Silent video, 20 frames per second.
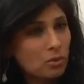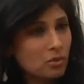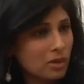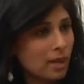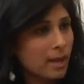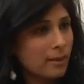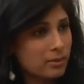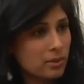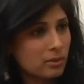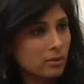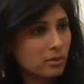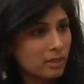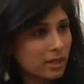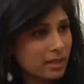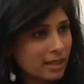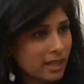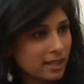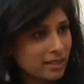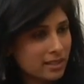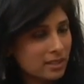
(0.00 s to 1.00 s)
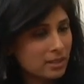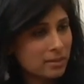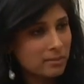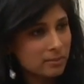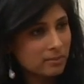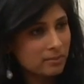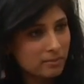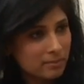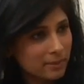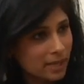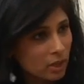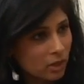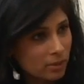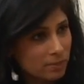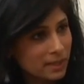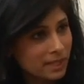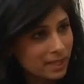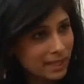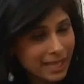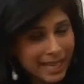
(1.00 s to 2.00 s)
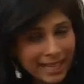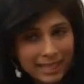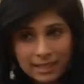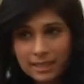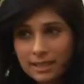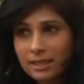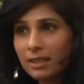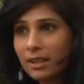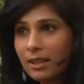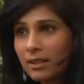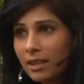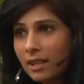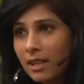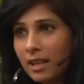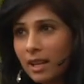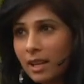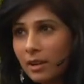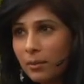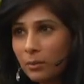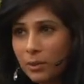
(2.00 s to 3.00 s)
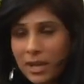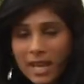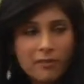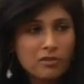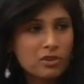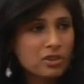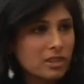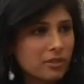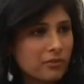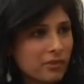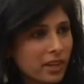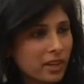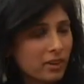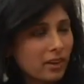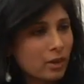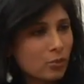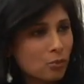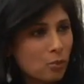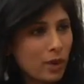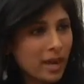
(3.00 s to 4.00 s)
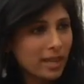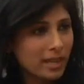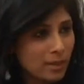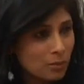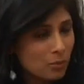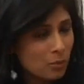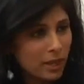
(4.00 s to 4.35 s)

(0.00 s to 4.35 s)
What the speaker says: You should, absolutely, that doesn't, may not be the case. We have to still figure out when